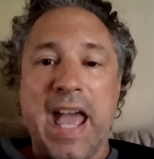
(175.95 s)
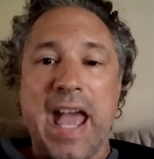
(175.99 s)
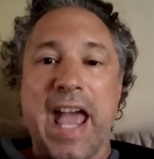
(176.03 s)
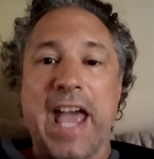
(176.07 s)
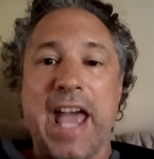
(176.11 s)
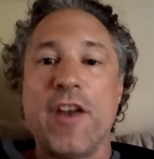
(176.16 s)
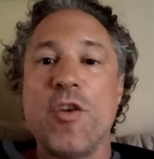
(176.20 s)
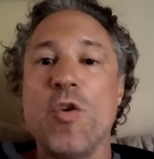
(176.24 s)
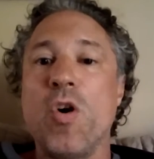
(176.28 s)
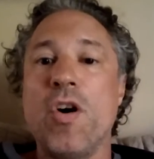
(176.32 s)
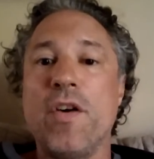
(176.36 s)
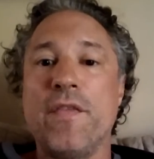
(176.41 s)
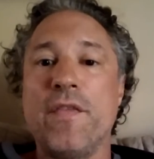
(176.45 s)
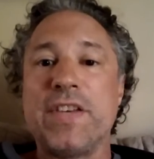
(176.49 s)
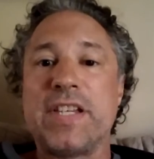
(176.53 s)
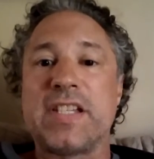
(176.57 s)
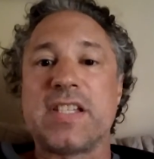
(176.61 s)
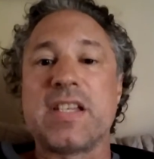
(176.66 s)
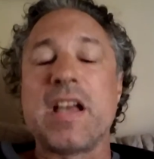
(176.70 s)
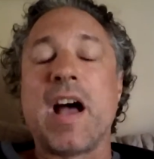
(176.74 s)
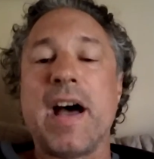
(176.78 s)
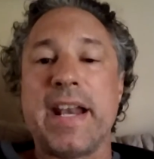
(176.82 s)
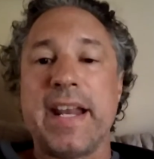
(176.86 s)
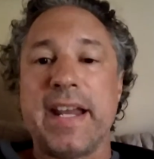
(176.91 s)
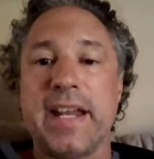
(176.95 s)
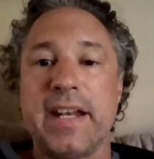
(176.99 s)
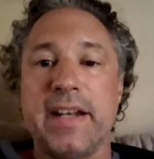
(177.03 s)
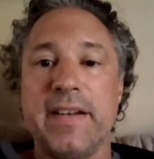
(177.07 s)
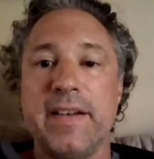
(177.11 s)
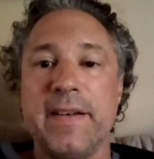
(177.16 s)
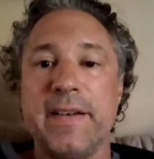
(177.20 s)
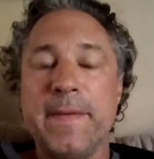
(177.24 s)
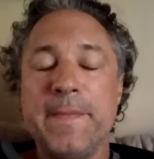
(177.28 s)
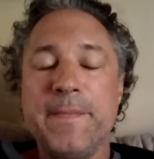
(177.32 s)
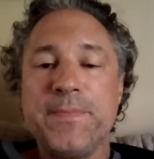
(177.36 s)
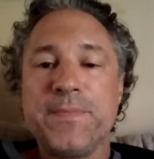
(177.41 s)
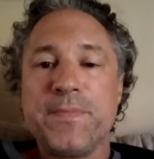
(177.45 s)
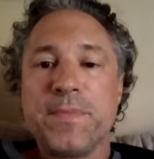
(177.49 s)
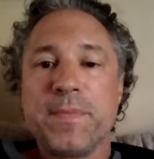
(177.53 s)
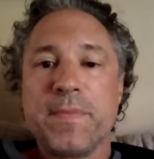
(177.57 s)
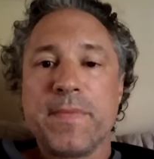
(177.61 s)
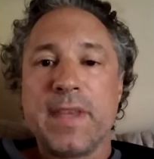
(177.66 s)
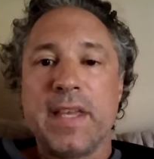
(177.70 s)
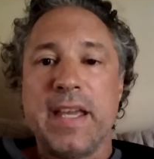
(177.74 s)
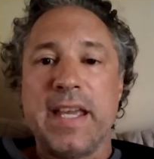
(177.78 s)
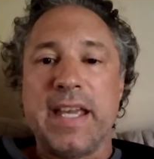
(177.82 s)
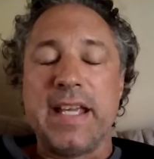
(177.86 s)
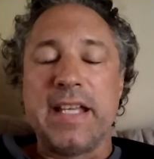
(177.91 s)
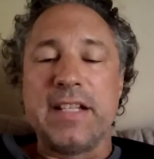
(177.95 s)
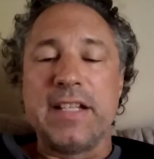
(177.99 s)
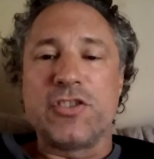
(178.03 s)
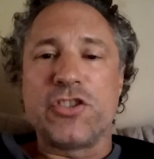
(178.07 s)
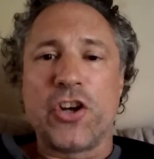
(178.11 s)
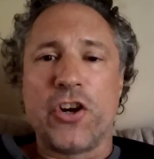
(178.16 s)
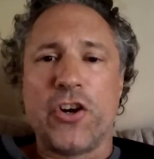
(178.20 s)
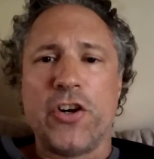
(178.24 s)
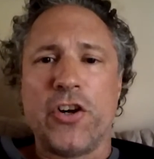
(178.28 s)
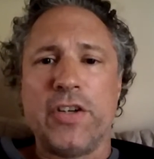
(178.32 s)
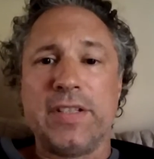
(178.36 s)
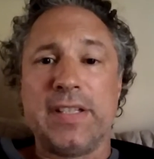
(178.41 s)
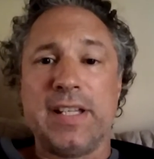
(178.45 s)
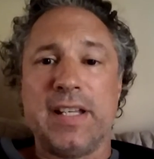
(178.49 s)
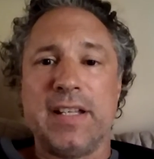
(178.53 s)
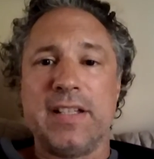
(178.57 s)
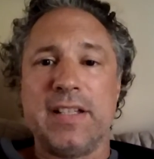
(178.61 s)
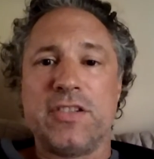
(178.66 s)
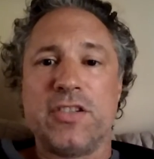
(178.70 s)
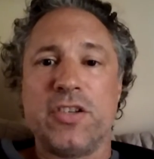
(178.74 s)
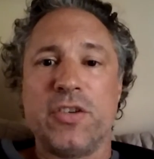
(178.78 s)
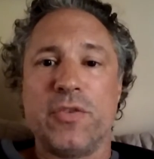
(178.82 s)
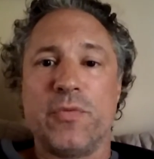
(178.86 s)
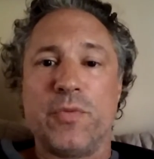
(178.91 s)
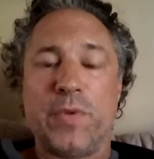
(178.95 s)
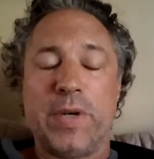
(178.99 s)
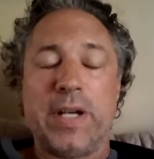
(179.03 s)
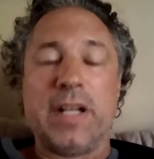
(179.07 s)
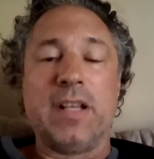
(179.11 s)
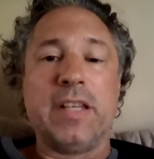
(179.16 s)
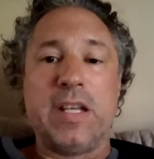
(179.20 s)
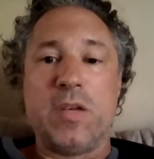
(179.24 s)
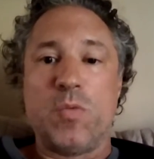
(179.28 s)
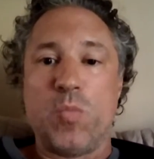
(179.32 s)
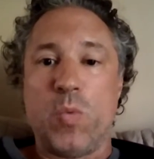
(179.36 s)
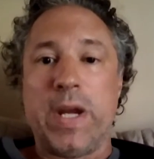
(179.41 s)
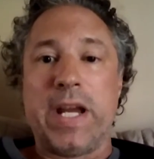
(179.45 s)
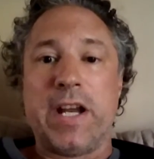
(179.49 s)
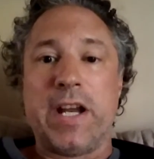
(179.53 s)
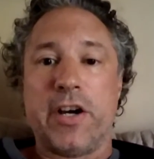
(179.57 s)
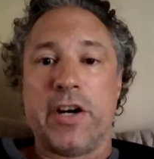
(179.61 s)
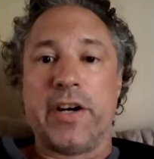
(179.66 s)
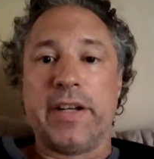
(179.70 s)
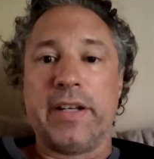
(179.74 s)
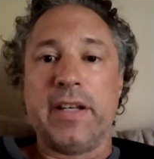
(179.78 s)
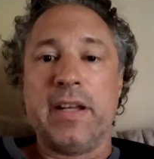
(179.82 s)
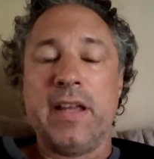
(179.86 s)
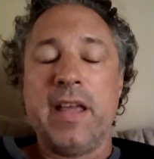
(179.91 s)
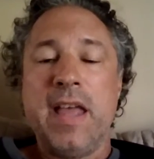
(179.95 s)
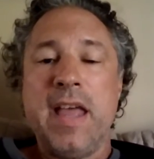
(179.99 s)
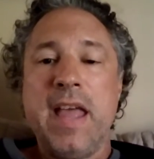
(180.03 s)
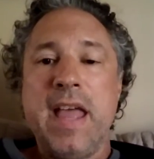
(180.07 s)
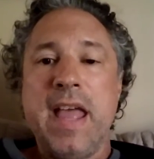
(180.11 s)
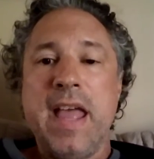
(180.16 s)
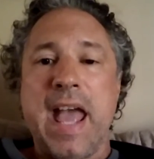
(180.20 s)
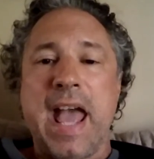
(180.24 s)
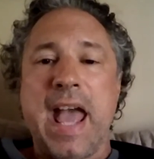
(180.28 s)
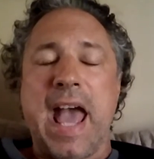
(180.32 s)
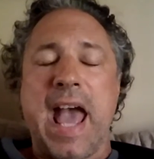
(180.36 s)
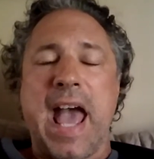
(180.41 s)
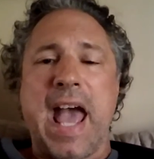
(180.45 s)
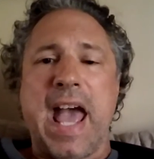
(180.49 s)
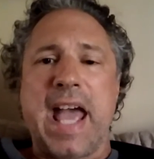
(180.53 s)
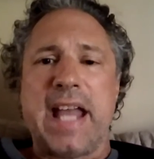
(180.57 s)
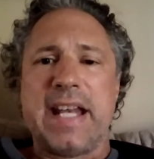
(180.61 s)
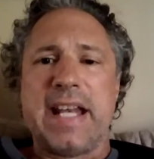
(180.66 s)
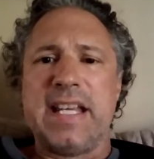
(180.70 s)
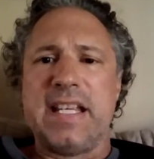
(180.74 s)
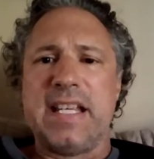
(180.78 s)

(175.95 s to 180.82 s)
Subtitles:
And all of a sudden, he turned into really weird. And